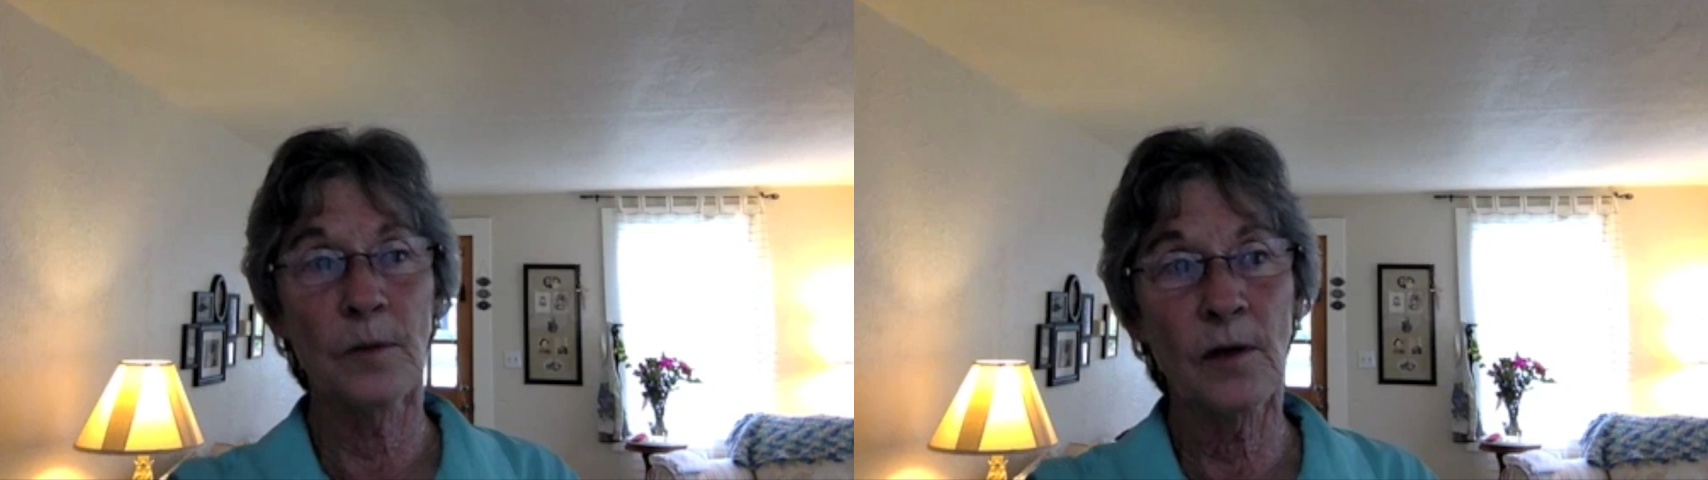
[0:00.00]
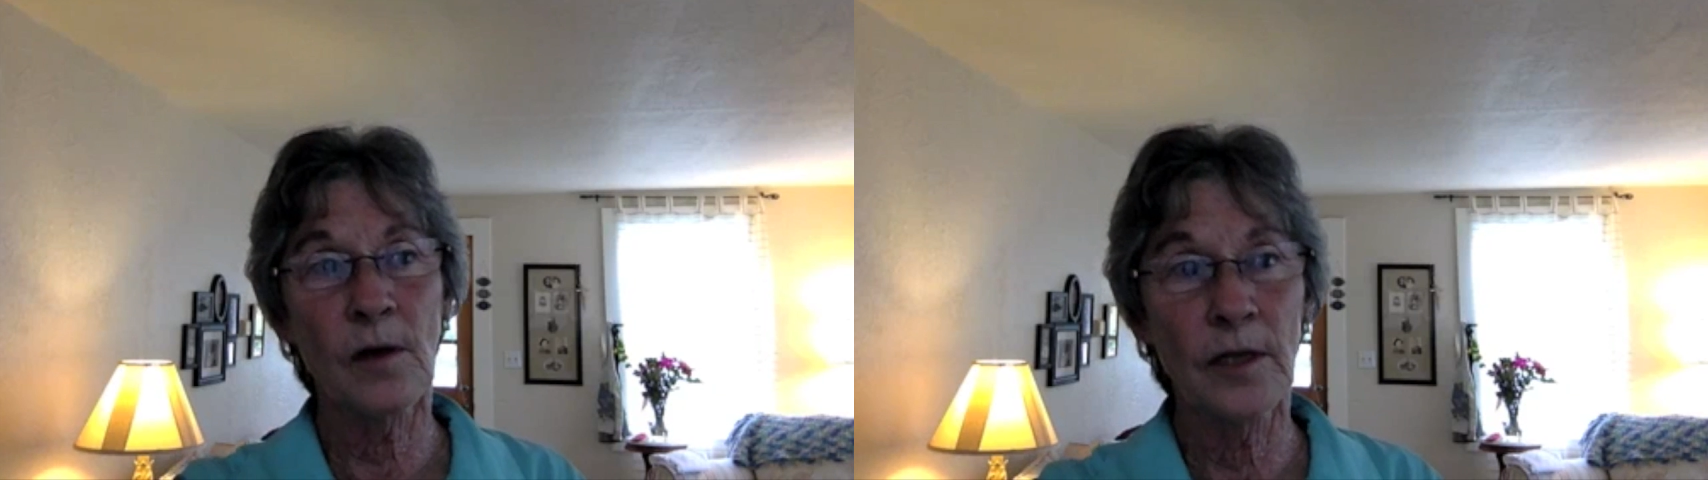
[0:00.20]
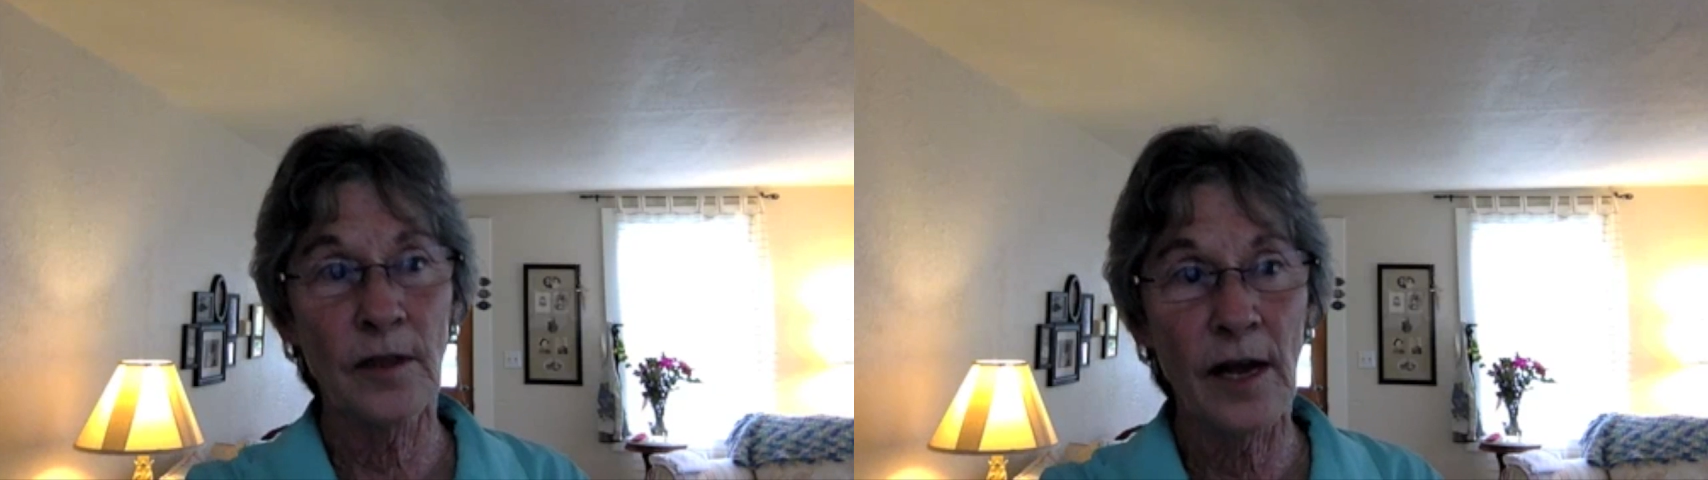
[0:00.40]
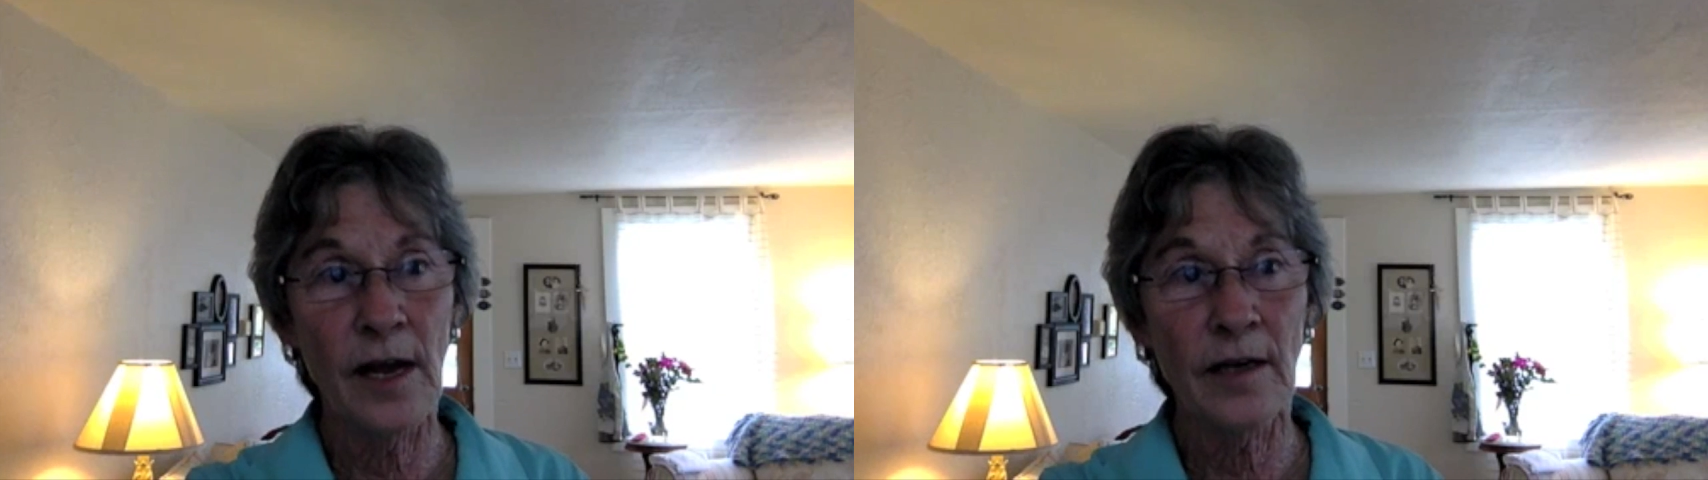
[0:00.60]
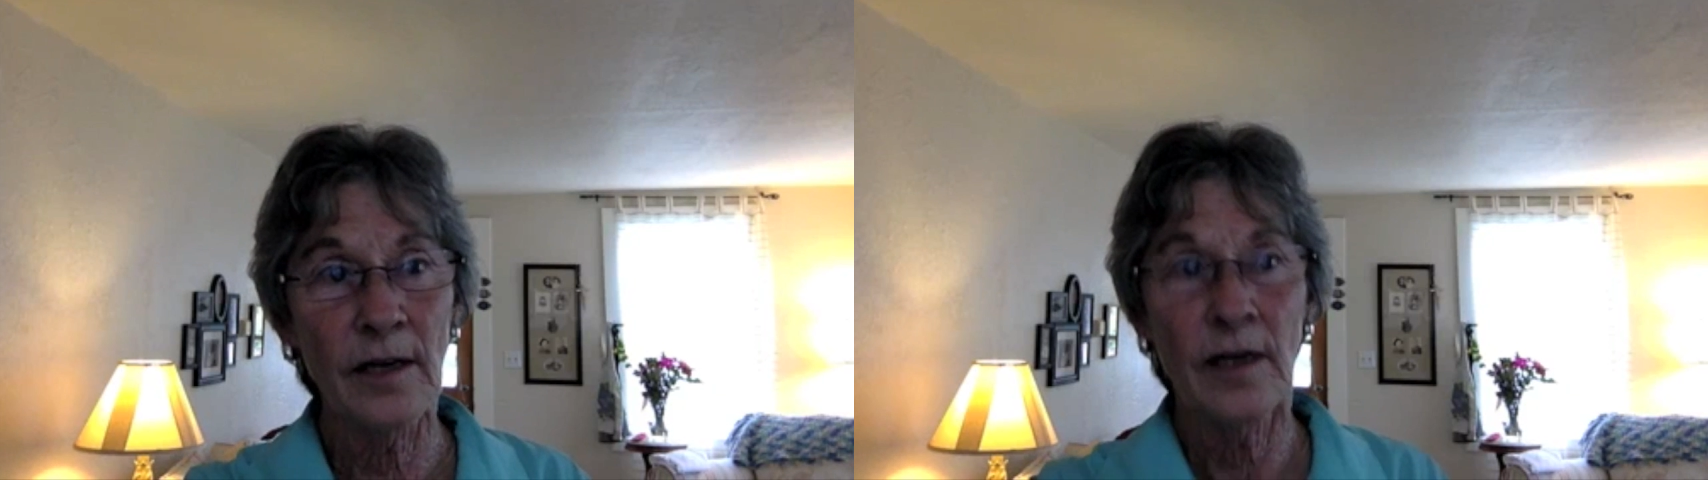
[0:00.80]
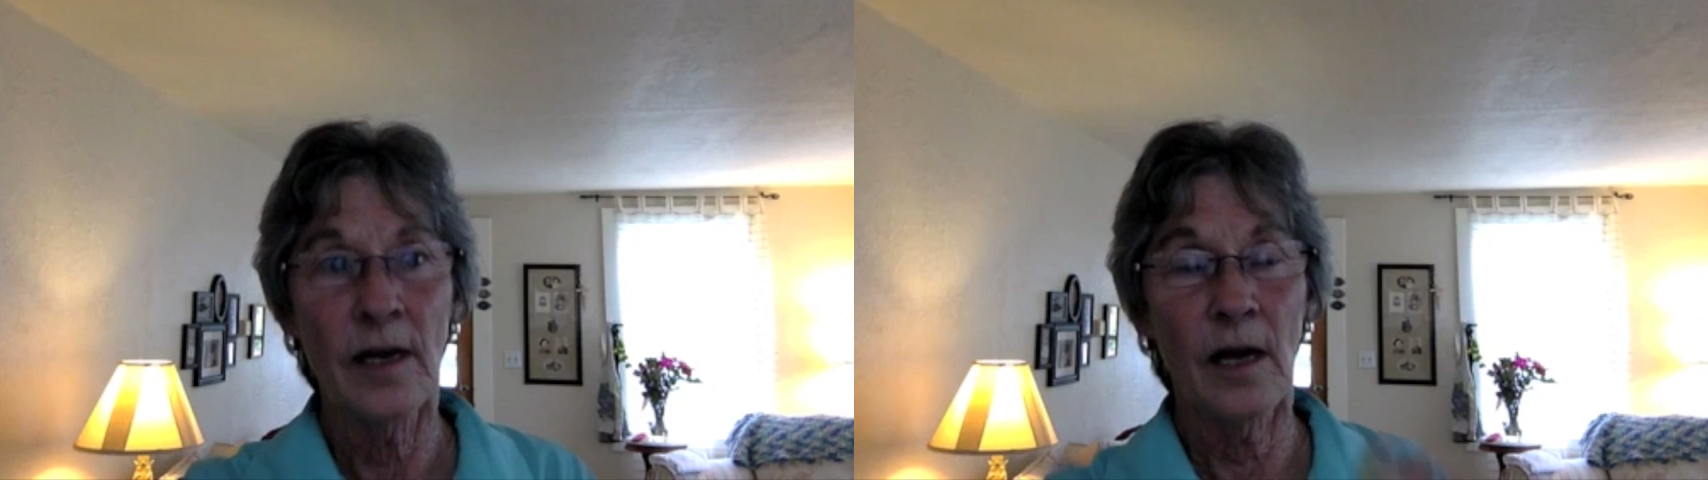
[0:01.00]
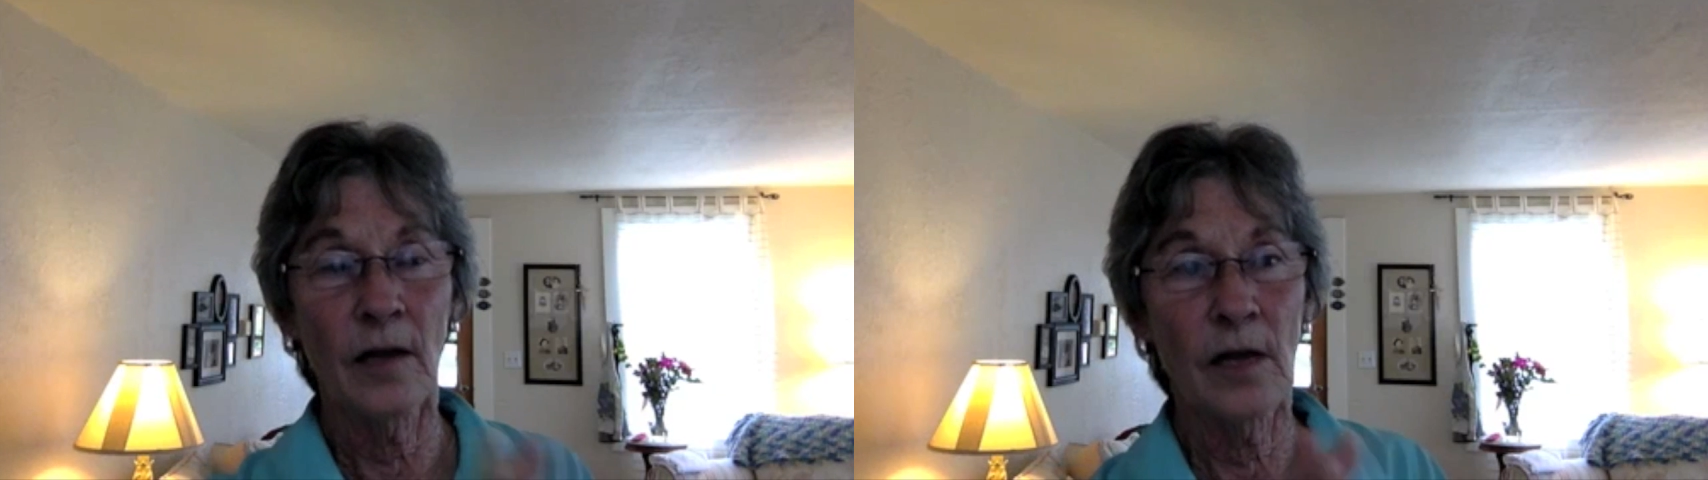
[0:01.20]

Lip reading: But not only that, a